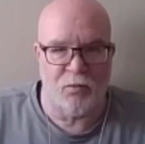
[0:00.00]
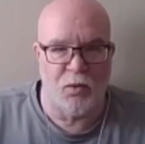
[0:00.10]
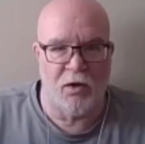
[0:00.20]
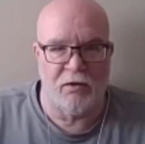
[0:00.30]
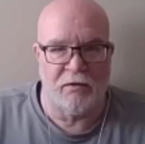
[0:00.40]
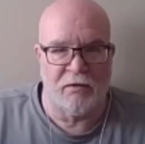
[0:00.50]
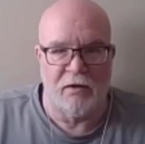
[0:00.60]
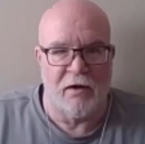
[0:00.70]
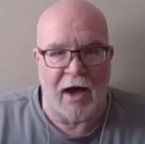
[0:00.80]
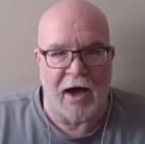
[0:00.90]
well,
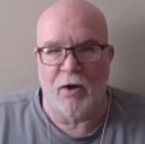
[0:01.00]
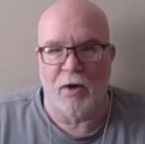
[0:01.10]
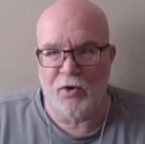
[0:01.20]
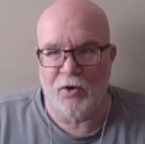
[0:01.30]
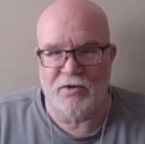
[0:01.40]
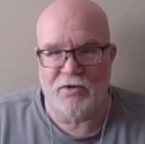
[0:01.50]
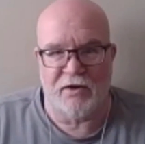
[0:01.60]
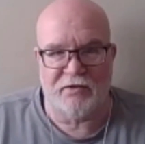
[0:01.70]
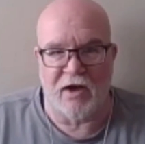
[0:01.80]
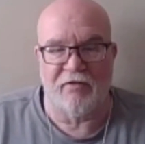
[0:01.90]
how do I order
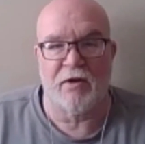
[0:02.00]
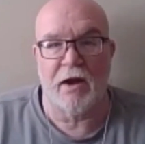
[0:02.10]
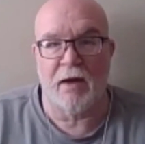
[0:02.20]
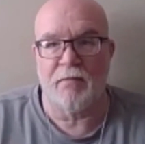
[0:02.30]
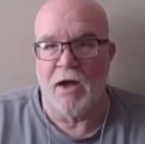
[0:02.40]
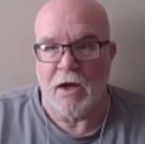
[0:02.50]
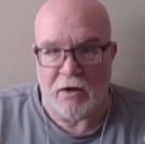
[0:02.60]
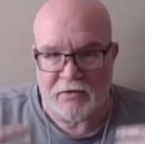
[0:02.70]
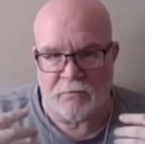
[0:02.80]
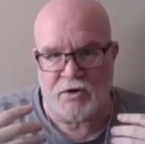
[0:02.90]
this stuff? And I'm
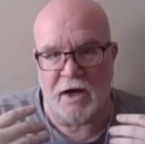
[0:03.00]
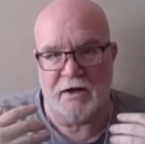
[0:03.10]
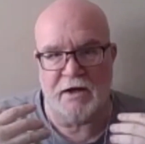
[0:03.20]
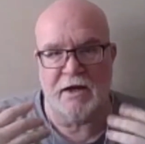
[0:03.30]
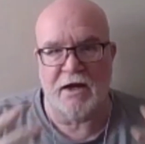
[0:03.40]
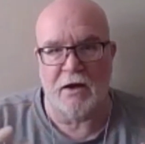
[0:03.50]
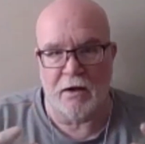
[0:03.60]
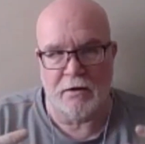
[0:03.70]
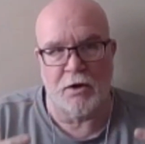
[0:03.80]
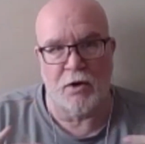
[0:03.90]
trying to,
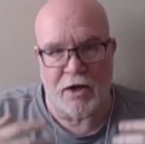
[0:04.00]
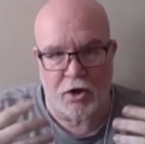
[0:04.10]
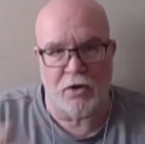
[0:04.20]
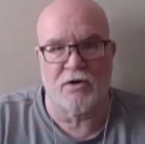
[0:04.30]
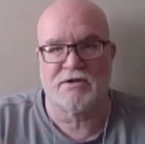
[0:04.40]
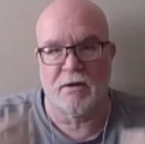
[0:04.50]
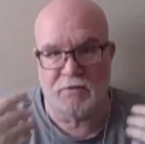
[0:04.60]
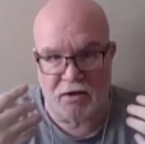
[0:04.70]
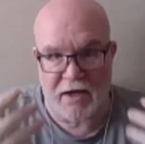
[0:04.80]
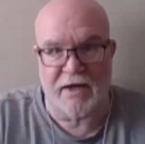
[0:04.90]
encourage them
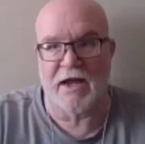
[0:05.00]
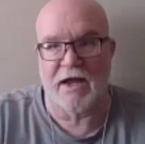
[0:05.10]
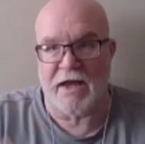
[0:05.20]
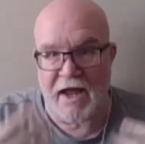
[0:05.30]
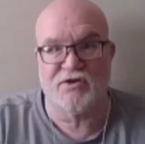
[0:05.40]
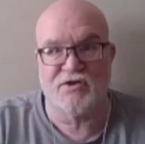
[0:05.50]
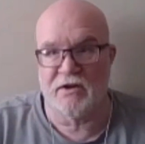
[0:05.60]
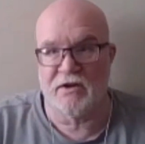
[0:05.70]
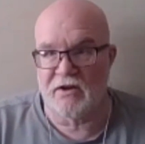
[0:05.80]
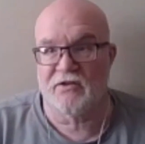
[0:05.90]
to like engage in
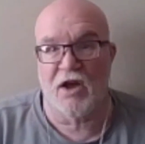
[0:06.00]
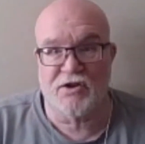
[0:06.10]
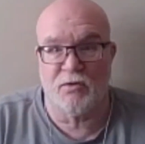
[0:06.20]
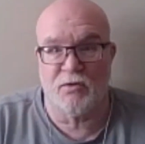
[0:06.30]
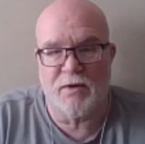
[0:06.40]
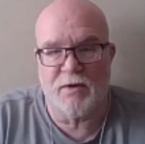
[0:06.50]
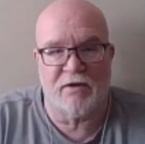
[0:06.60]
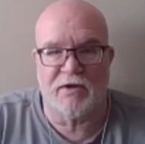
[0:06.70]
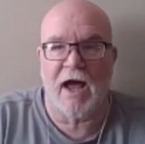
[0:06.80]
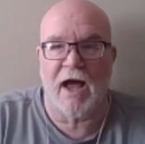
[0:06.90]
a discussion with me of
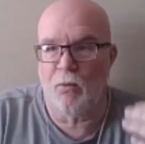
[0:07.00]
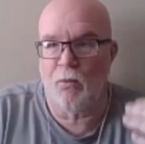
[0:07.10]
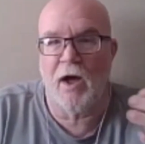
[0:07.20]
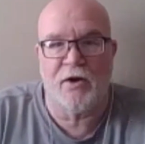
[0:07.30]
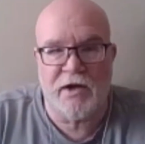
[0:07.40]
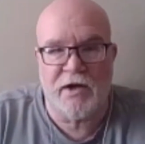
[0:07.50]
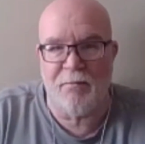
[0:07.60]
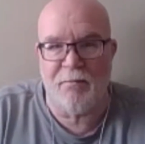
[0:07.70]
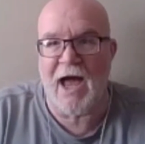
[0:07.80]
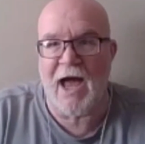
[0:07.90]
like, I know you
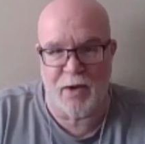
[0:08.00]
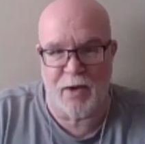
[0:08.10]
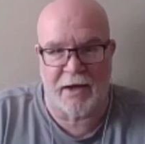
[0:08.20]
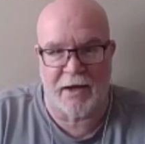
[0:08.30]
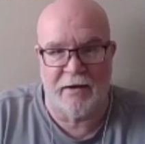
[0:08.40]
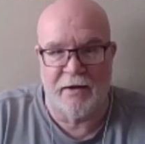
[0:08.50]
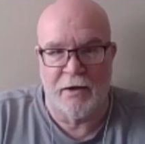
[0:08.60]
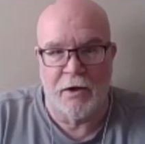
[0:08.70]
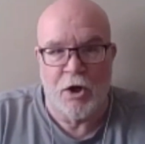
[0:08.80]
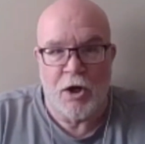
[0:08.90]
got back pain,
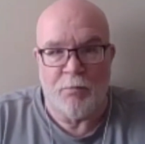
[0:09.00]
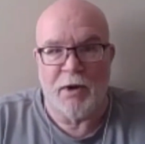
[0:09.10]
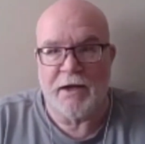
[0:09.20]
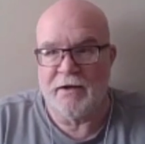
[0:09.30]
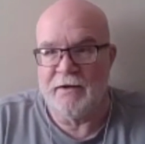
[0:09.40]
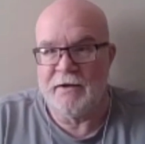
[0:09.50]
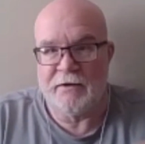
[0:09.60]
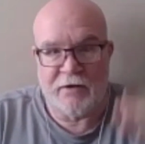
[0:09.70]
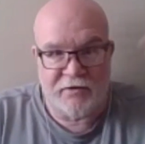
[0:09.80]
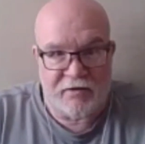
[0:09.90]
but
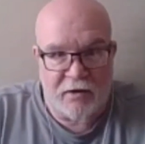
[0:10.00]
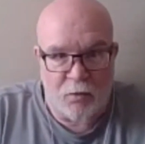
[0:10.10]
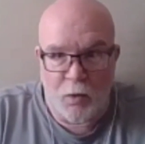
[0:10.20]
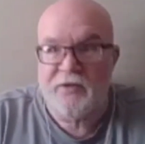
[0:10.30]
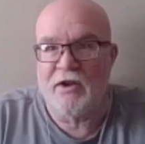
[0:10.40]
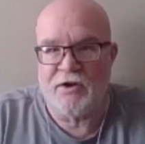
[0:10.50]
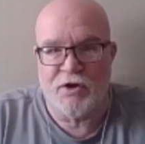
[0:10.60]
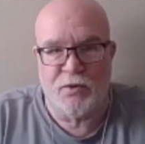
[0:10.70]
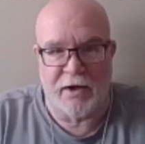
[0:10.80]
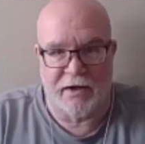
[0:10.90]
what's it
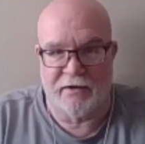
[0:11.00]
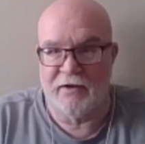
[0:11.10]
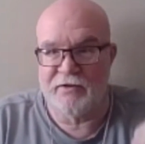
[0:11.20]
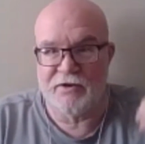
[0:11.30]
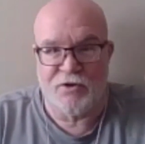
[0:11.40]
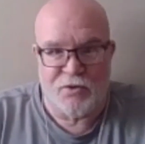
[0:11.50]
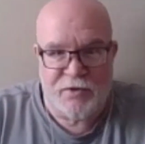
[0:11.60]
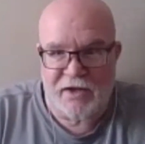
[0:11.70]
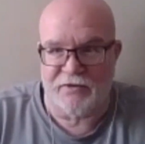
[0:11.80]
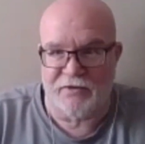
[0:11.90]
doing? Does it do
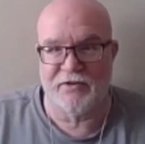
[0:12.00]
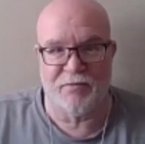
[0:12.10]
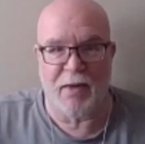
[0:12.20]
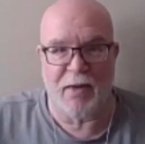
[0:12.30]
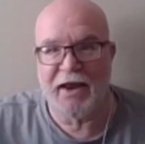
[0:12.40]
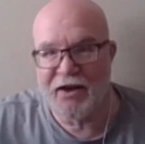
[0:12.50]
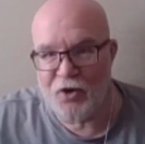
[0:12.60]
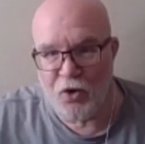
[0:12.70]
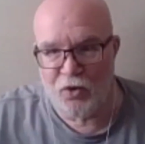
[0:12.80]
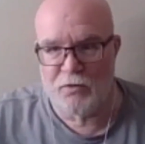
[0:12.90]
this? Is it bad
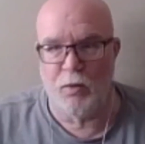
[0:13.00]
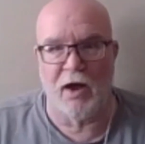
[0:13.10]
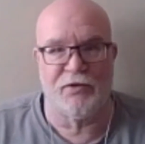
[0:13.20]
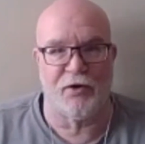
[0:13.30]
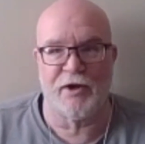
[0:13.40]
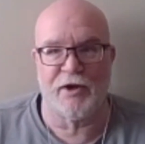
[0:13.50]
in cold weather?